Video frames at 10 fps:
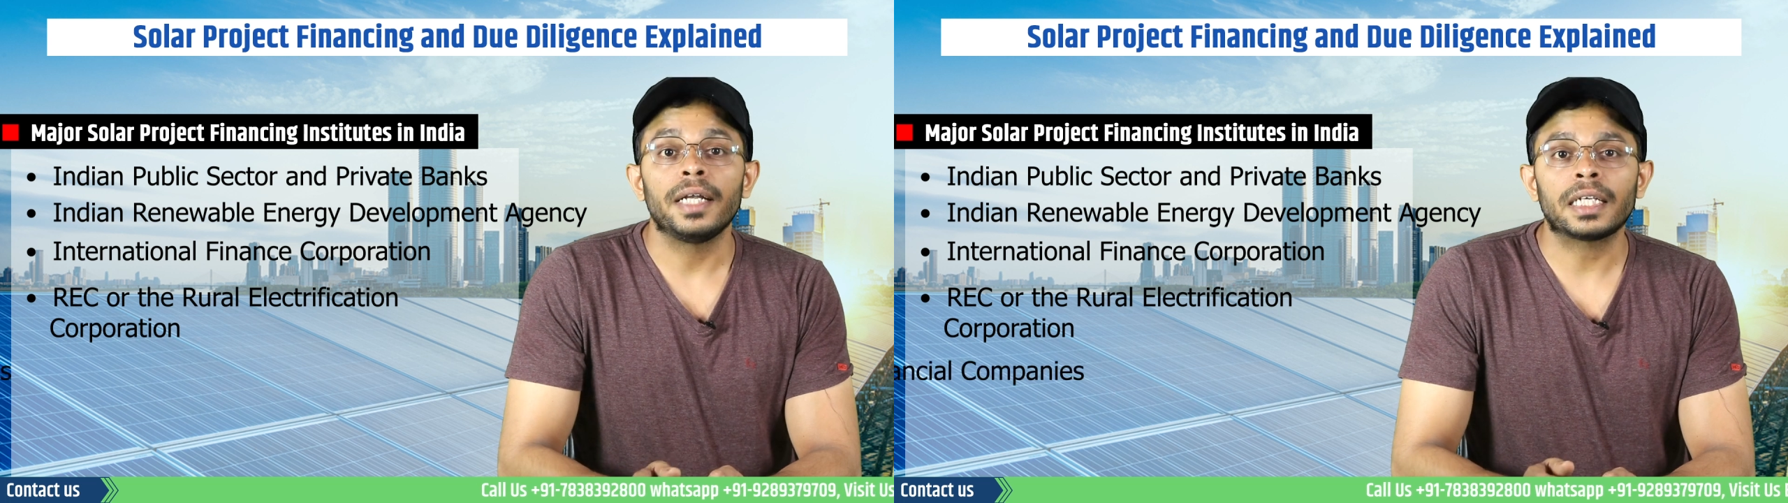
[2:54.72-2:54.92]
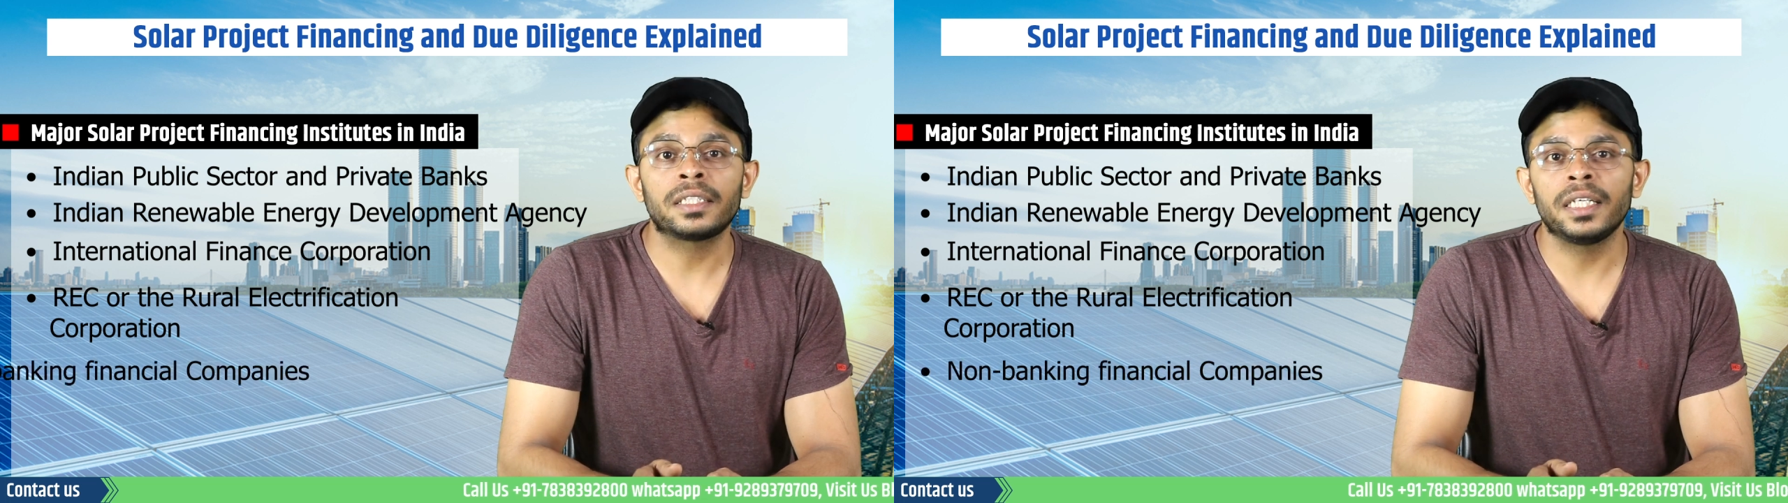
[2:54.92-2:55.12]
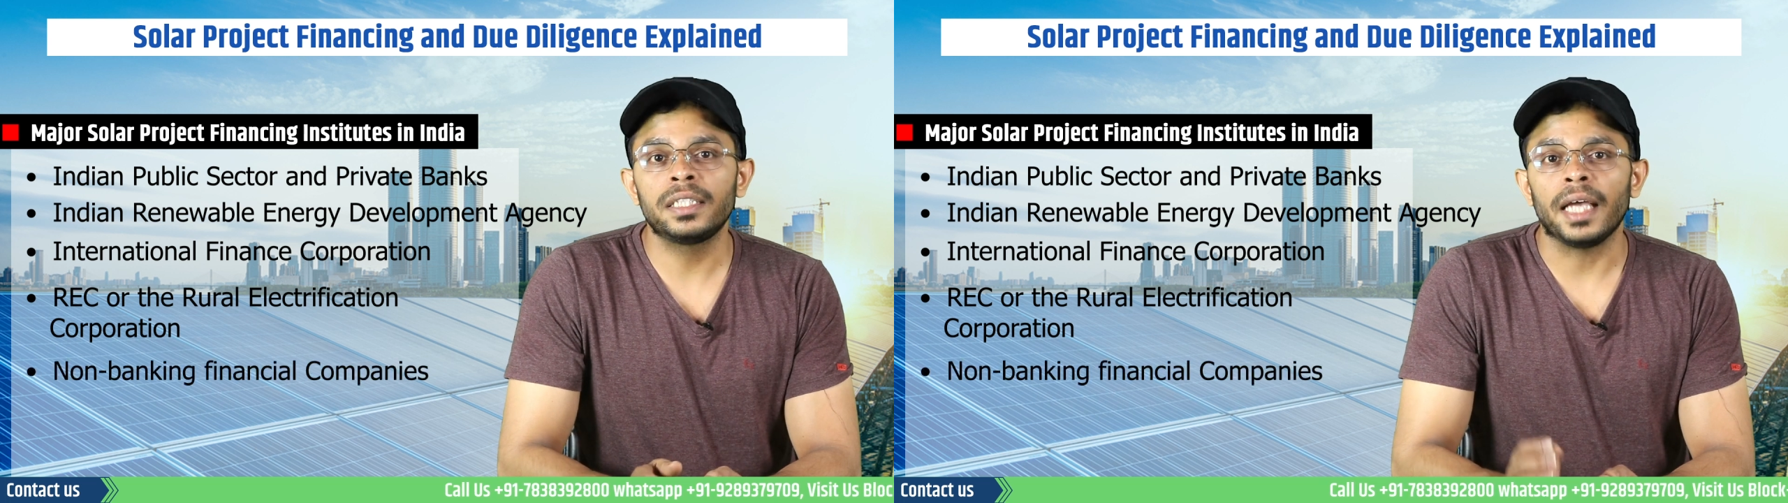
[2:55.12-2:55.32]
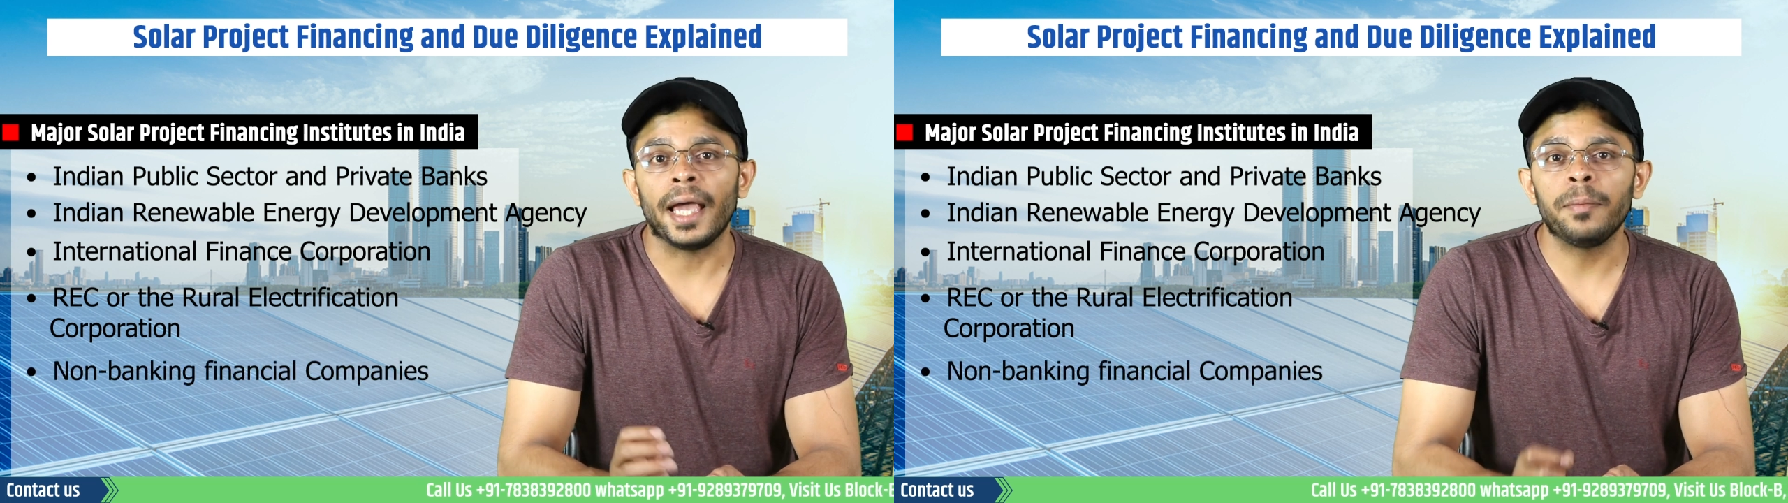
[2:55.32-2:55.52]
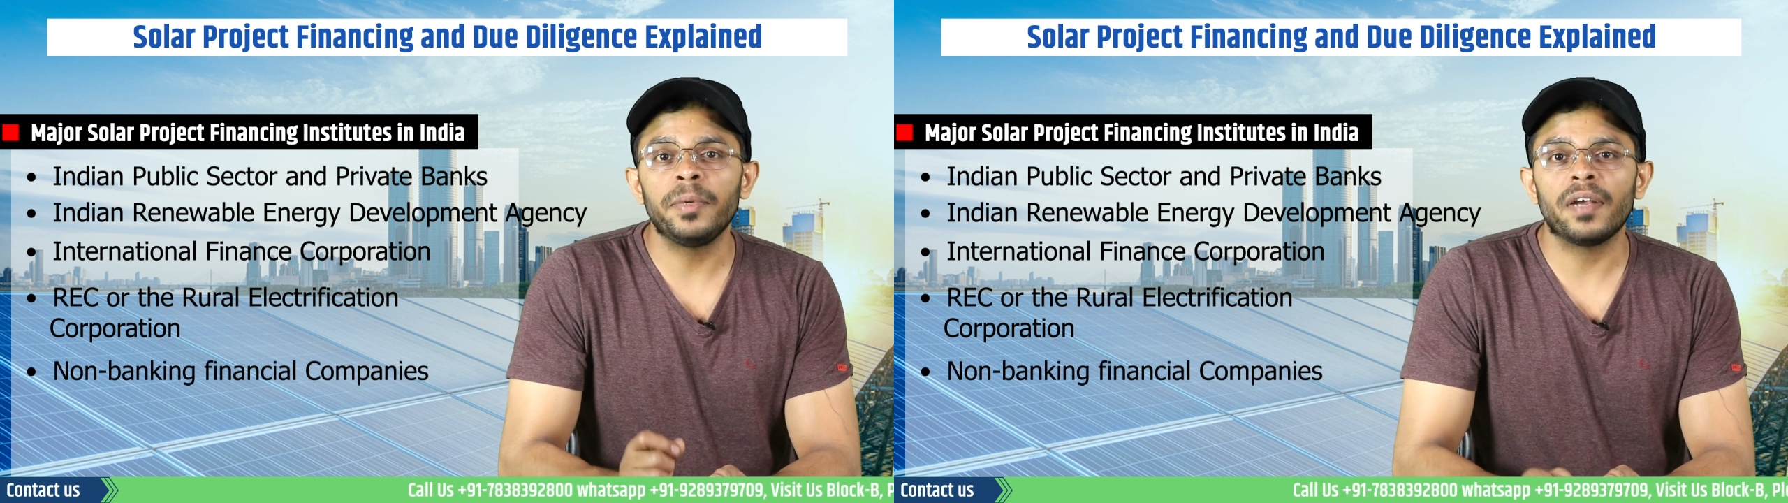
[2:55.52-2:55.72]
Next is
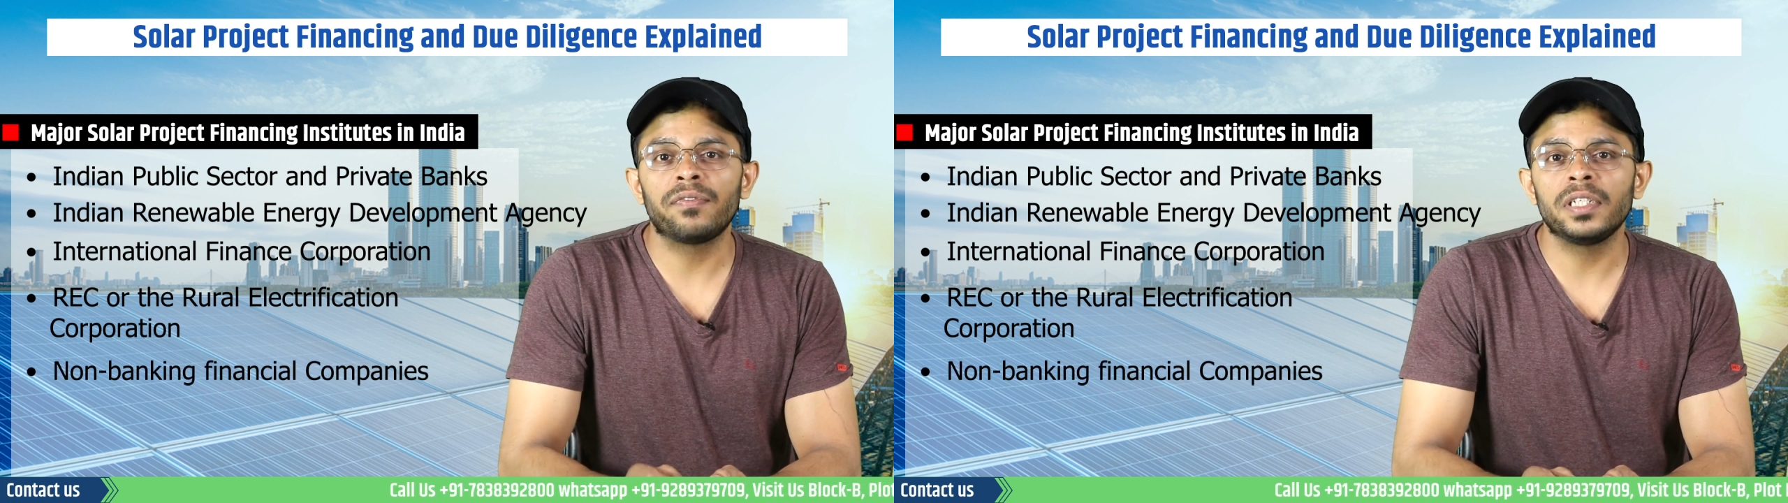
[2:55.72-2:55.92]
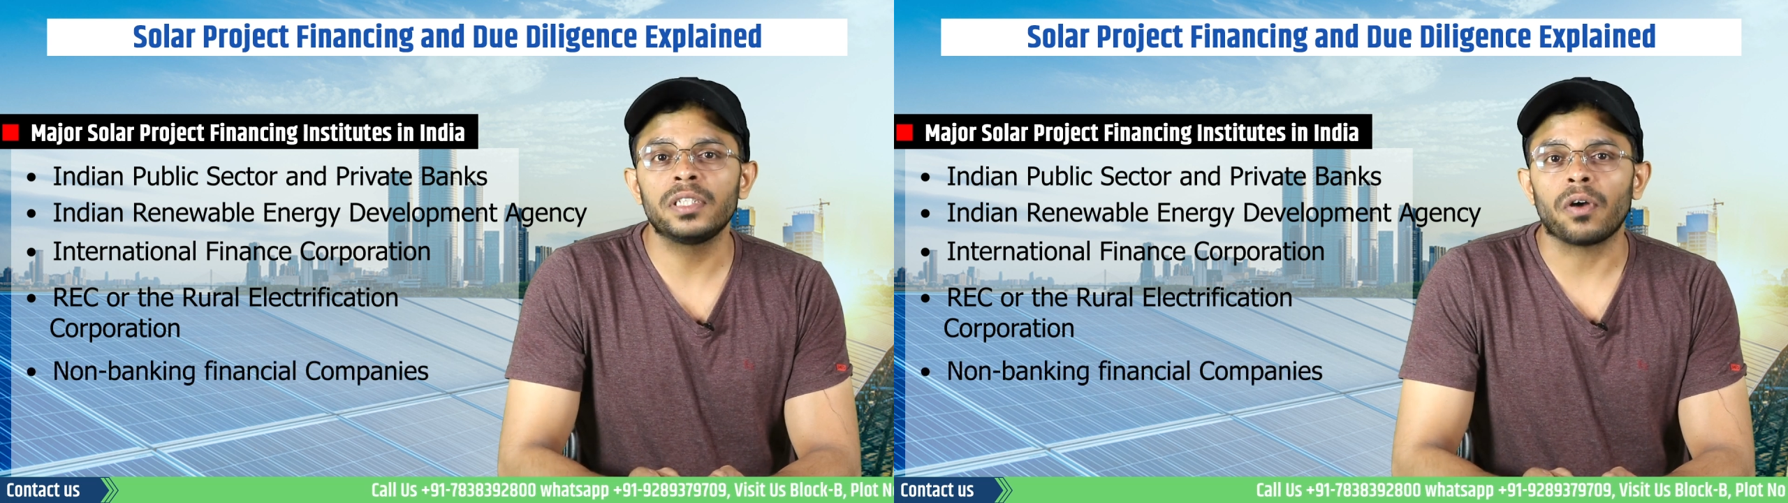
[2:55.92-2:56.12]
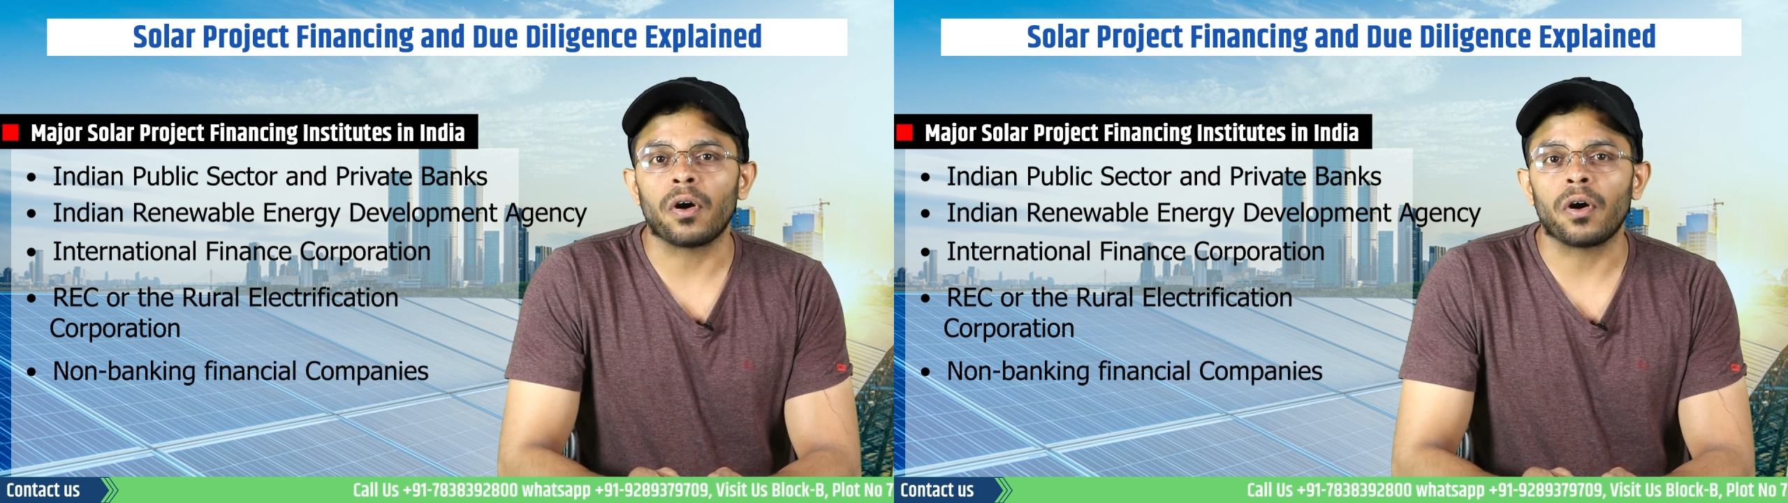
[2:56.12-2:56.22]
NBFCs